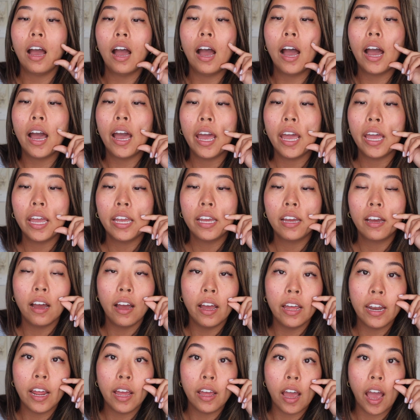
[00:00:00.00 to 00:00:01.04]

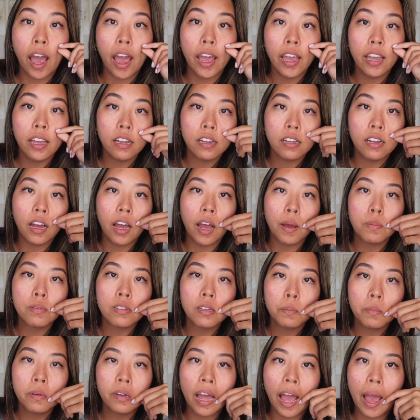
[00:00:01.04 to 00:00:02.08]
I'm
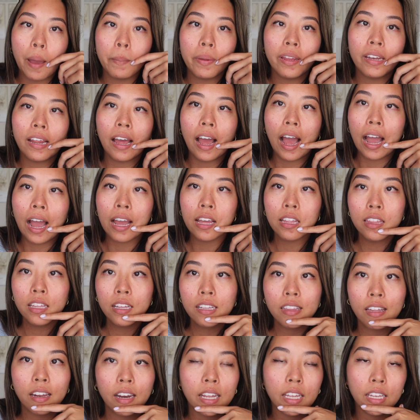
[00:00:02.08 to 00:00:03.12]
someone, I mean, I
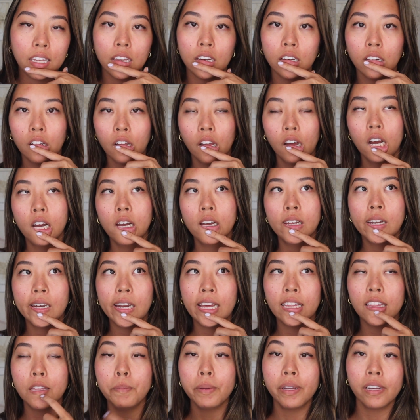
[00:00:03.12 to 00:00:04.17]
think that I eat a lot. I
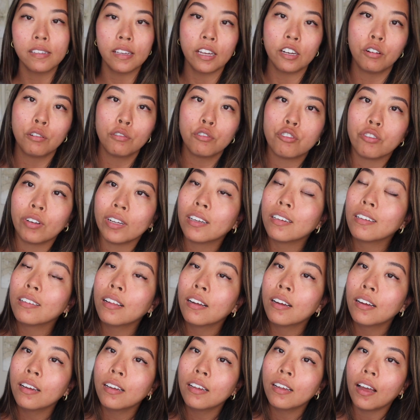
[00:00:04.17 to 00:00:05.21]
think because I don't drink a
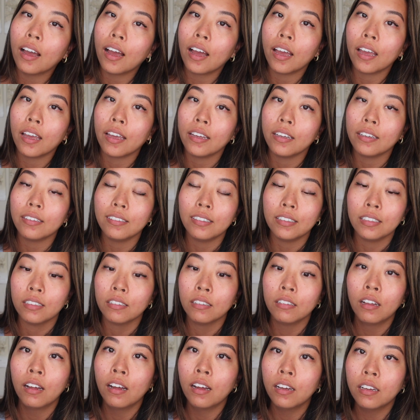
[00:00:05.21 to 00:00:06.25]
lot, I eat a
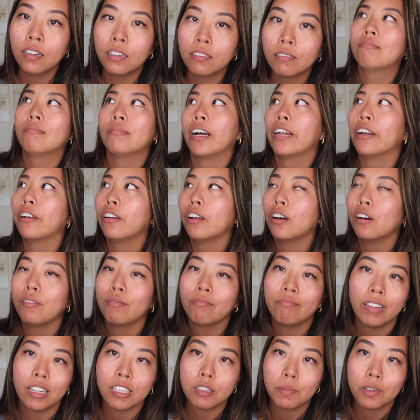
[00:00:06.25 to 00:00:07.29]
lot. I don't know,
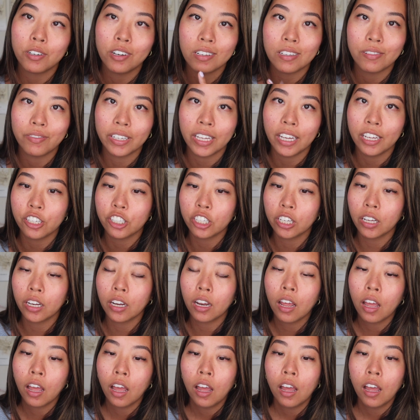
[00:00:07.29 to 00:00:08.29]
that's my justification.